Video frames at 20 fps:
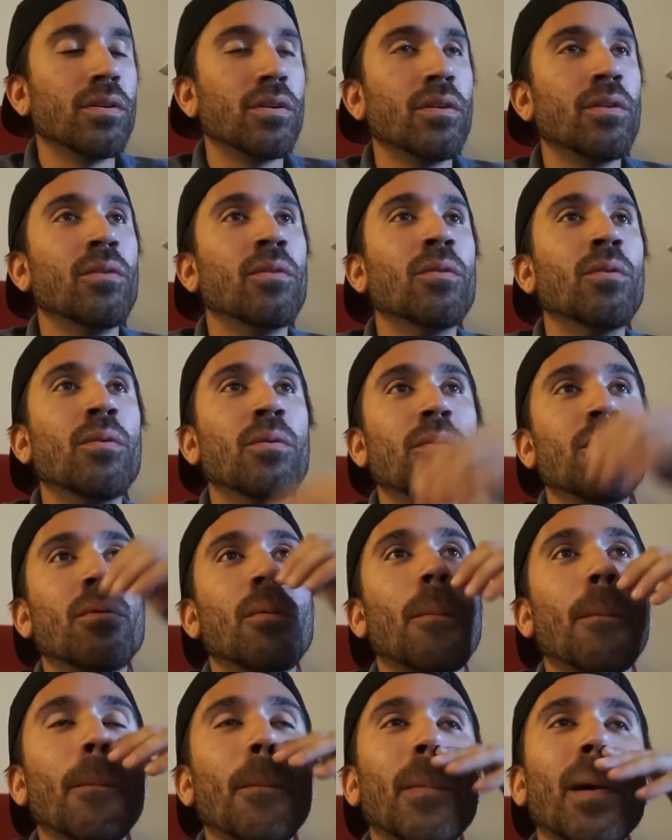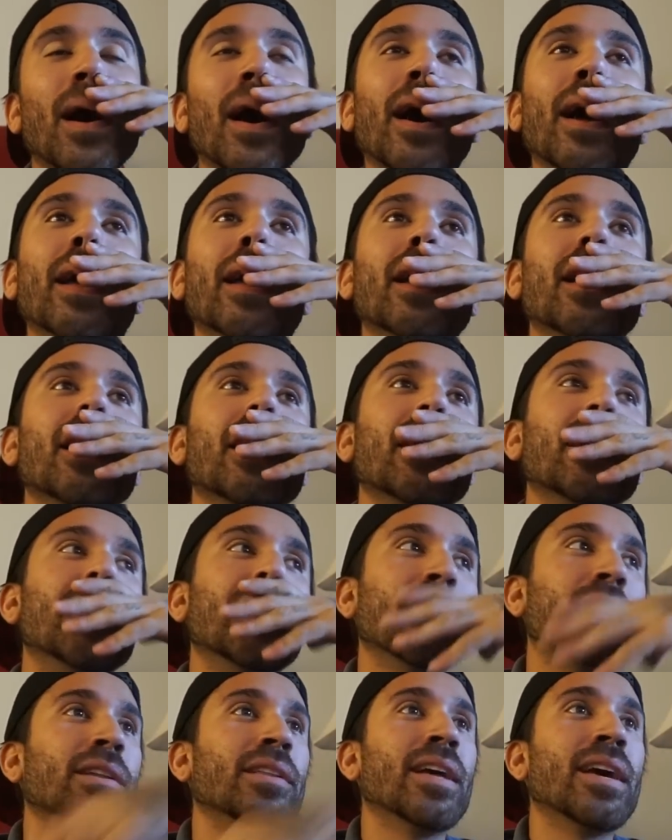Oh my
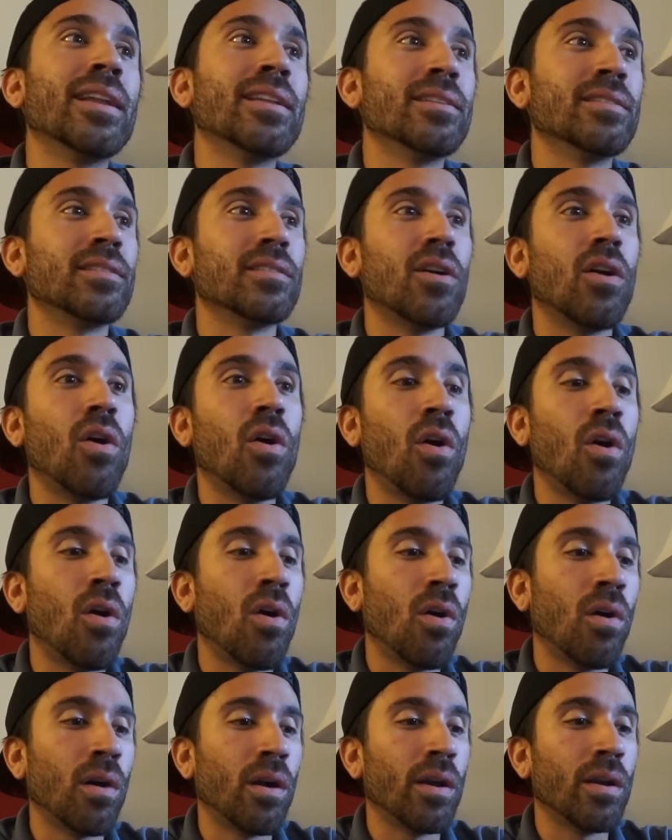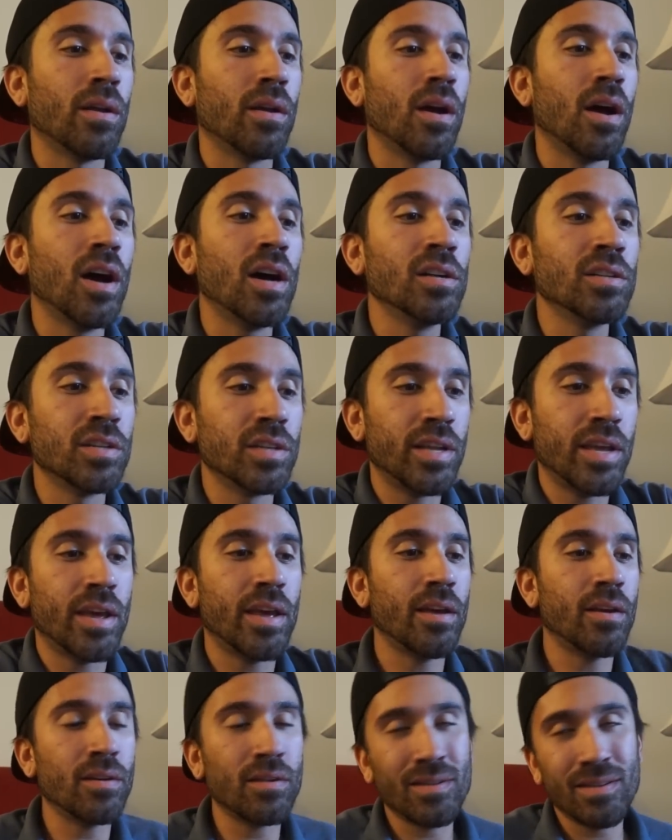god, that is hard.
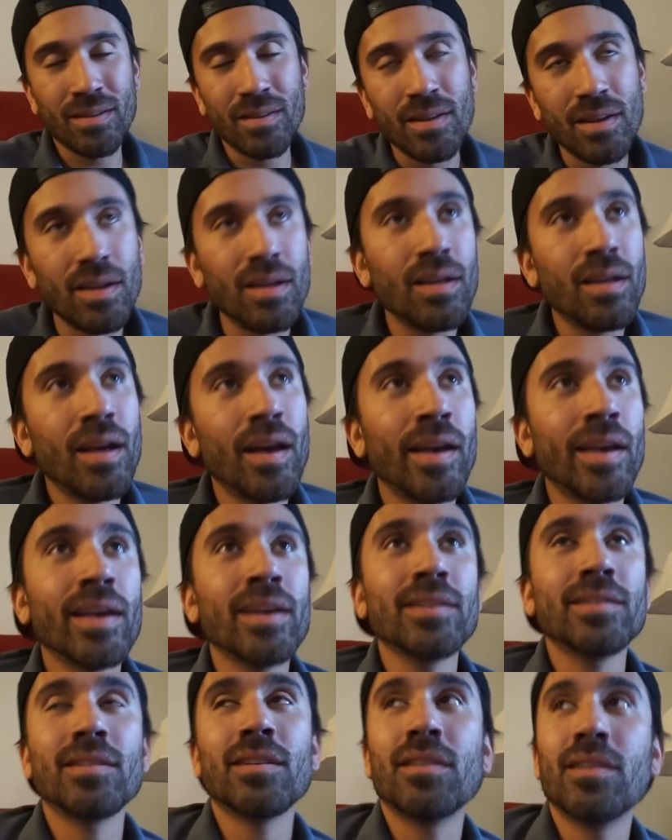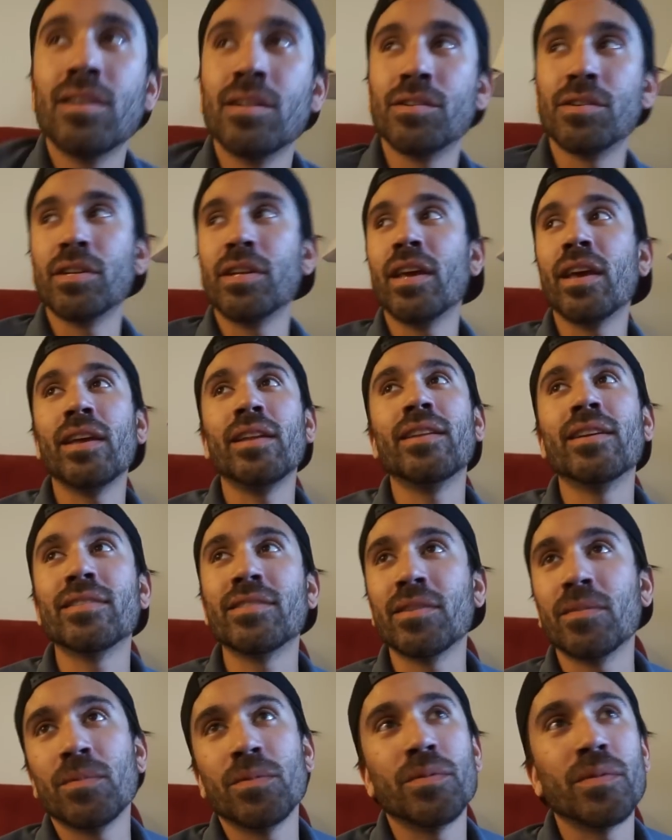100K. Oh, I guess 100K
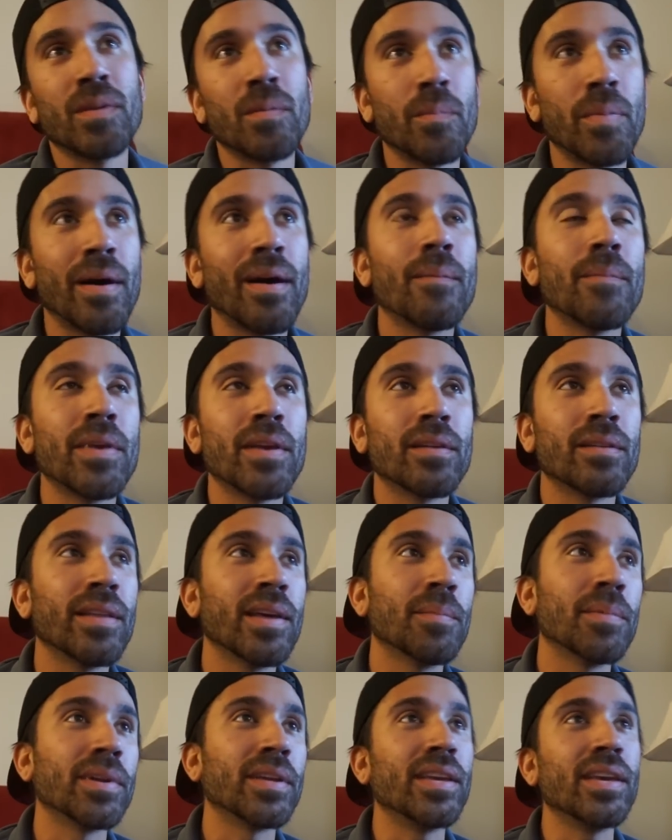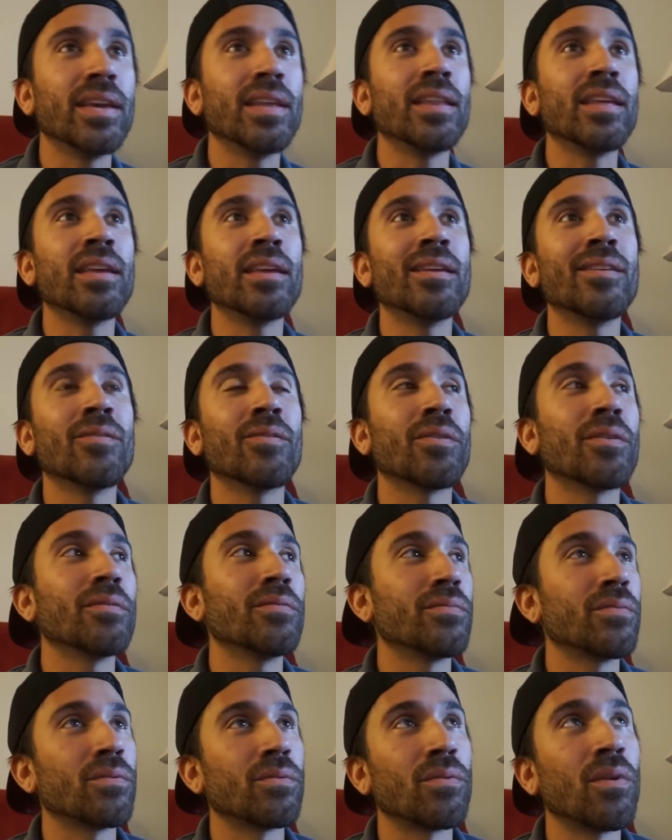doesn't really buy me a Lamborghini or a
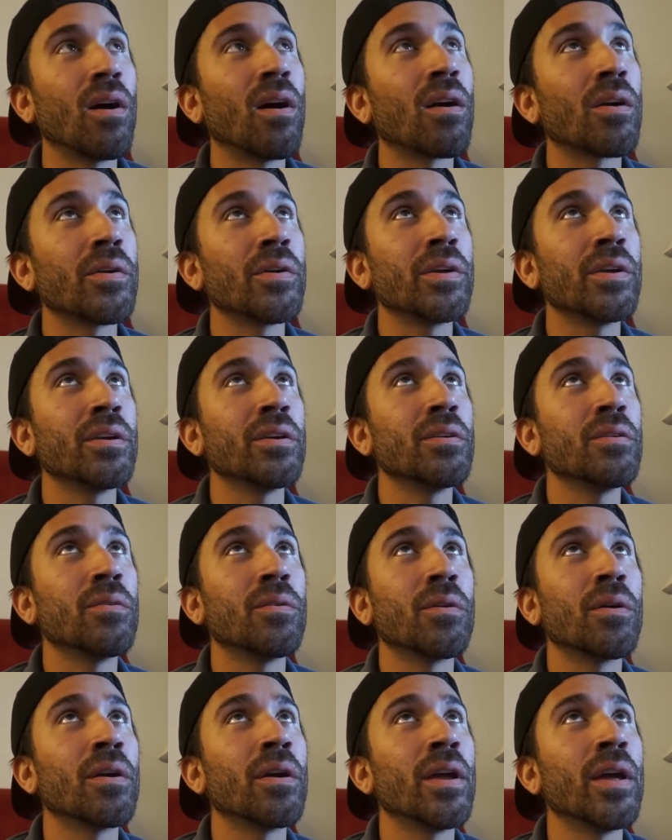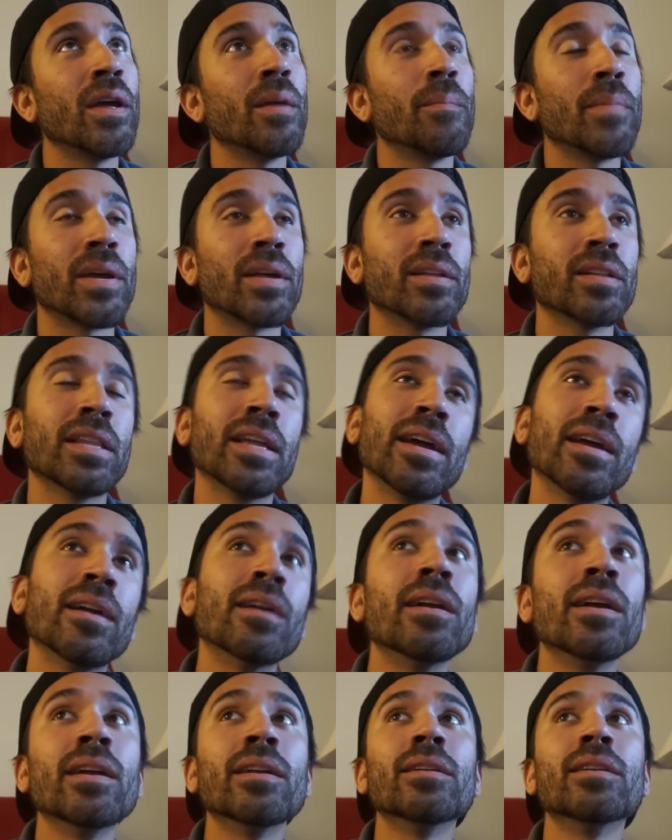Ferrari or a
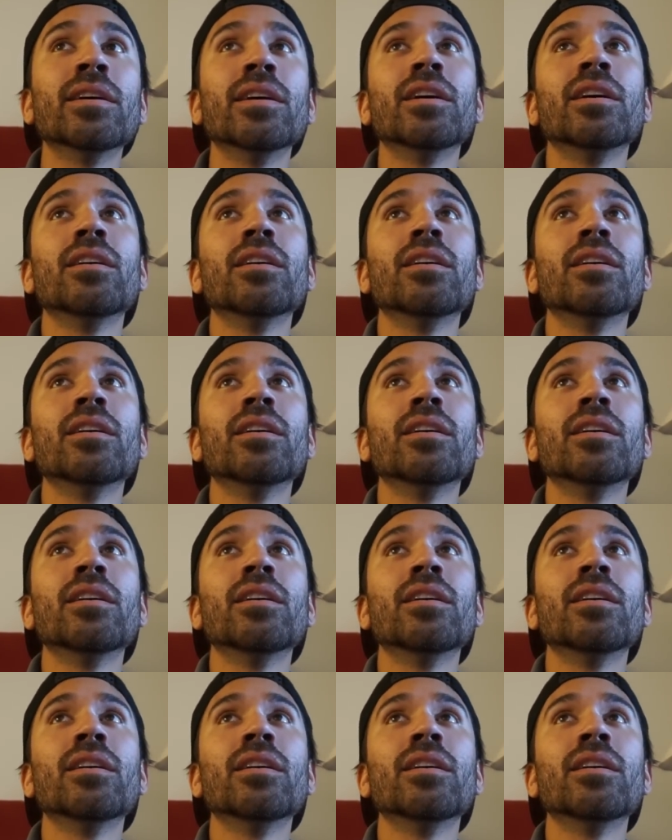McLaren.